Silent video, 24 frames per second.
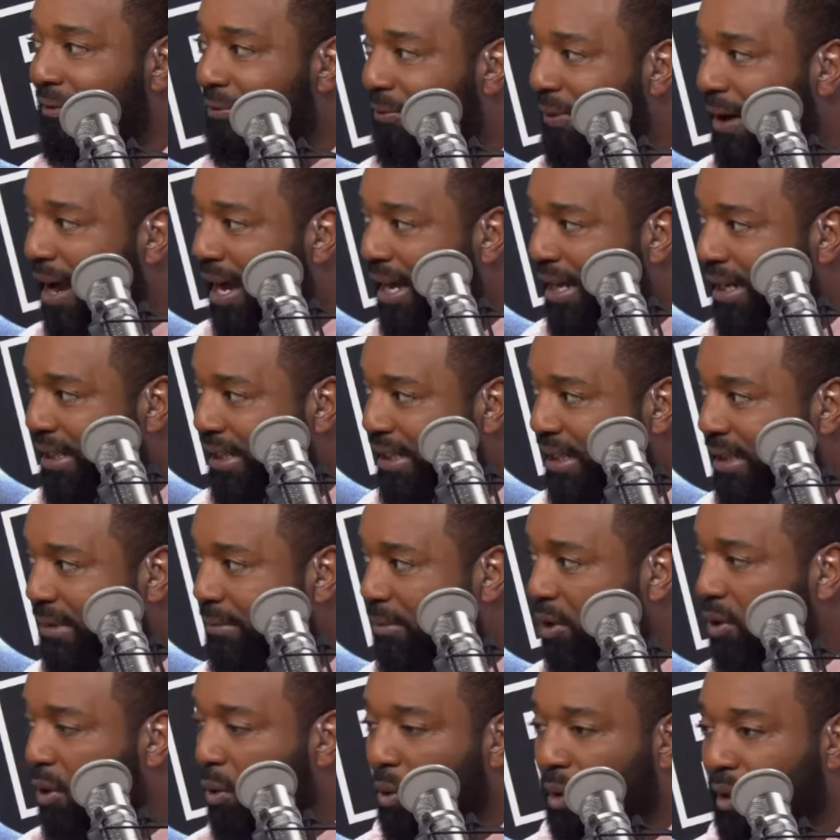fighting him,
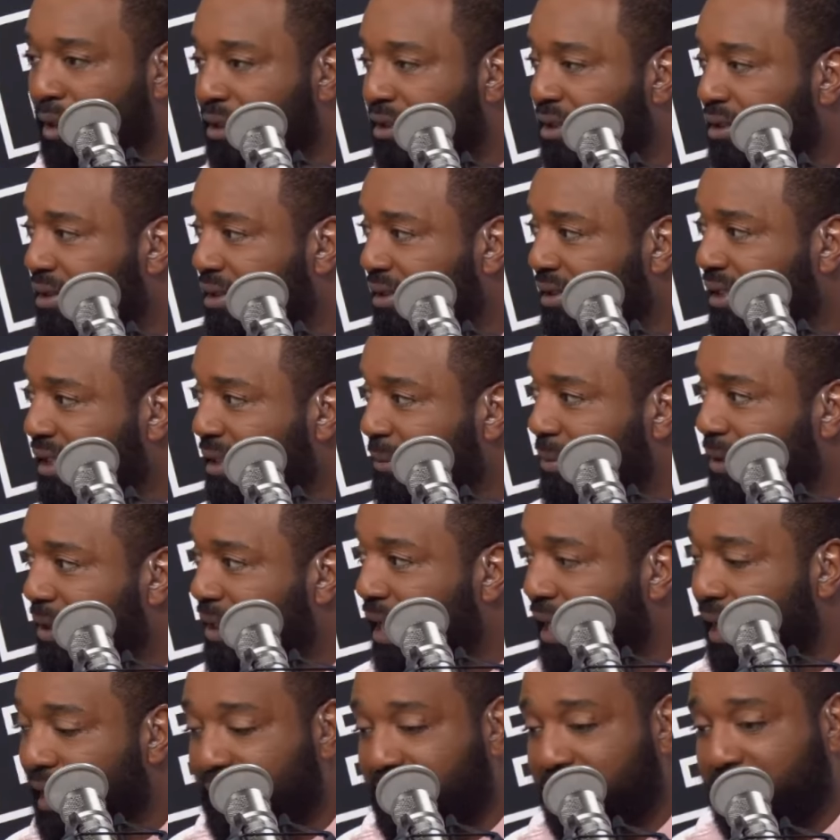according to the
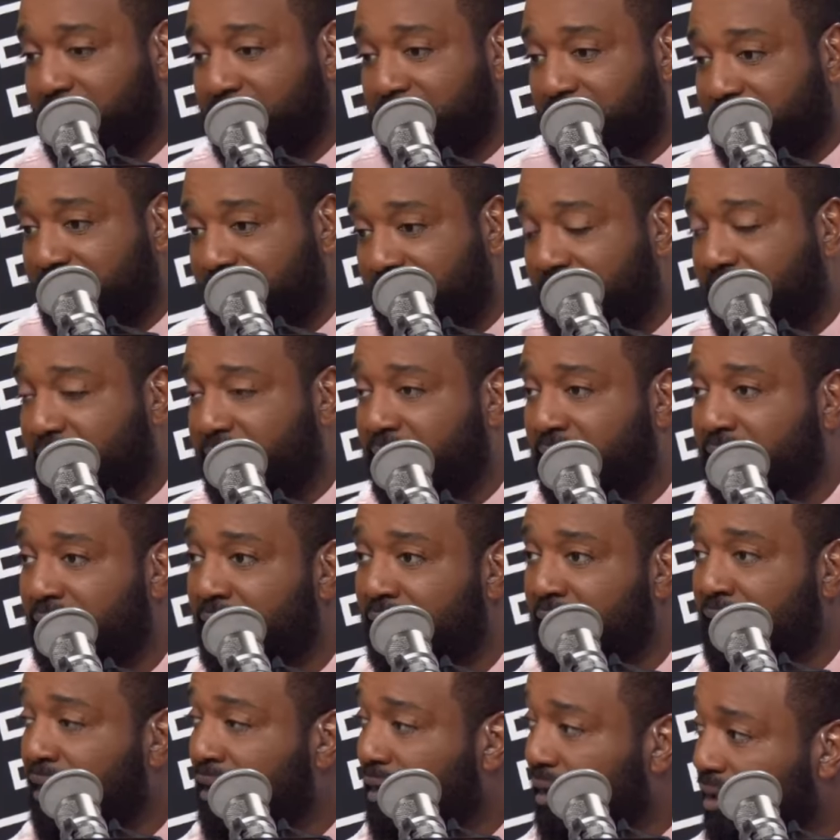CBA. This is
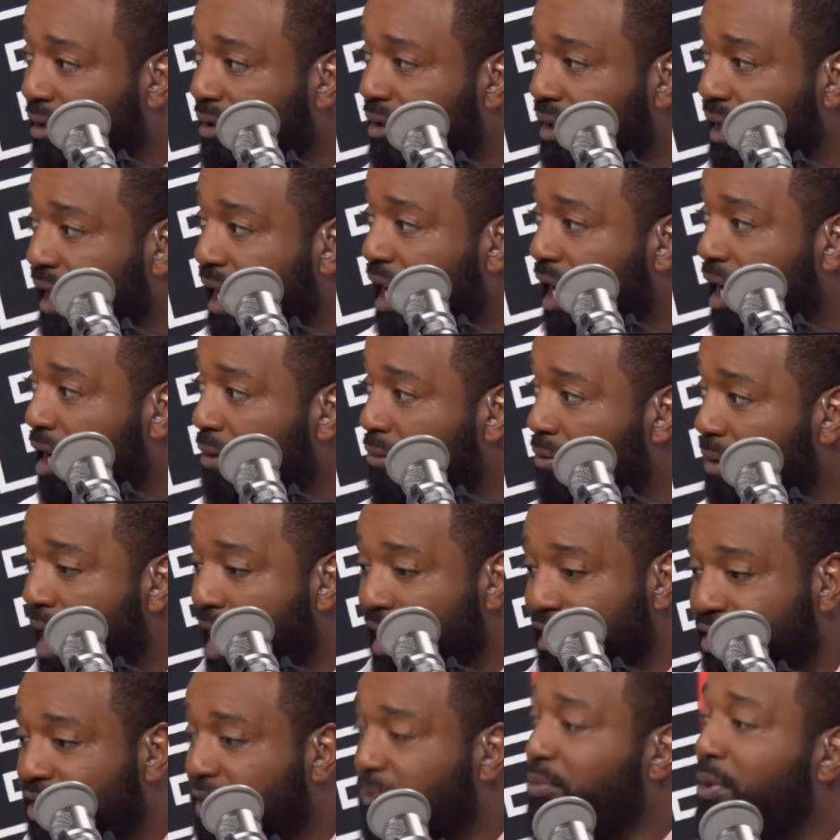clearly Aaron
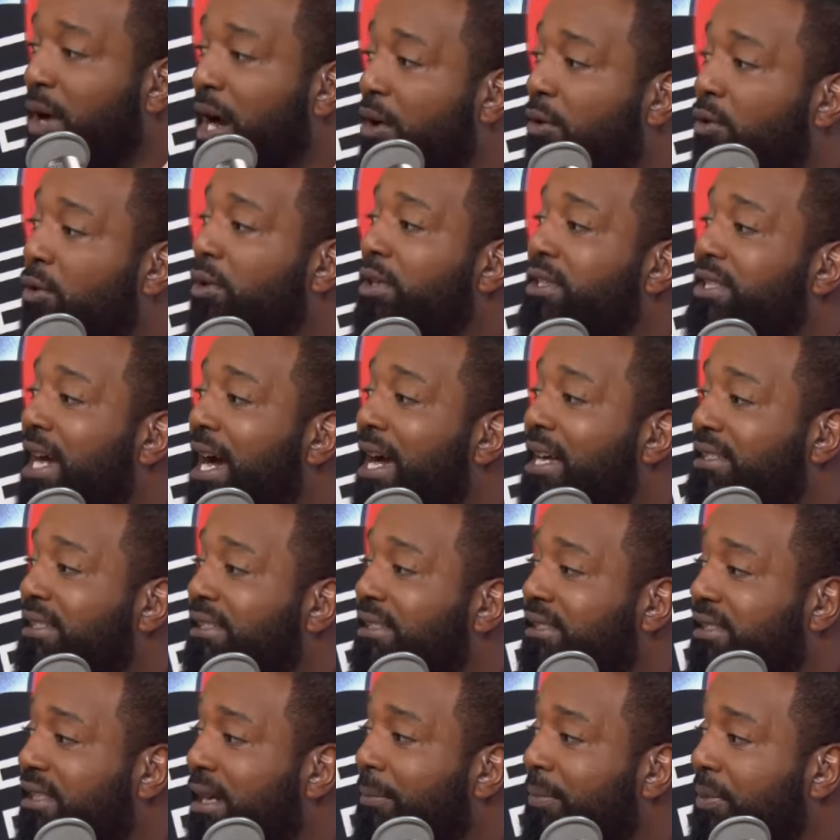Rodgers prioritizing
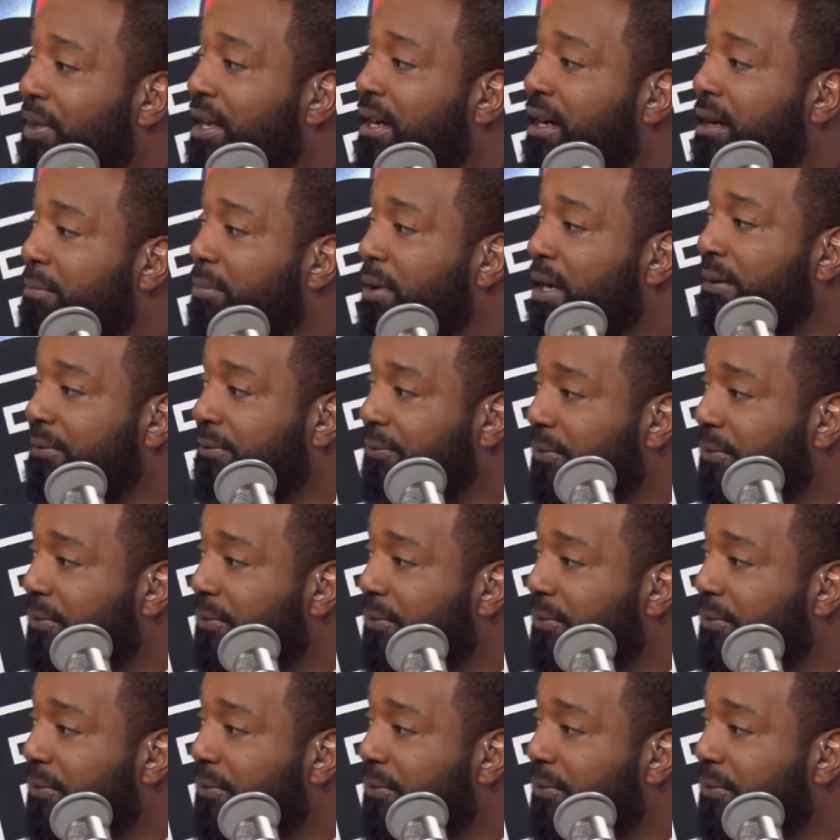something above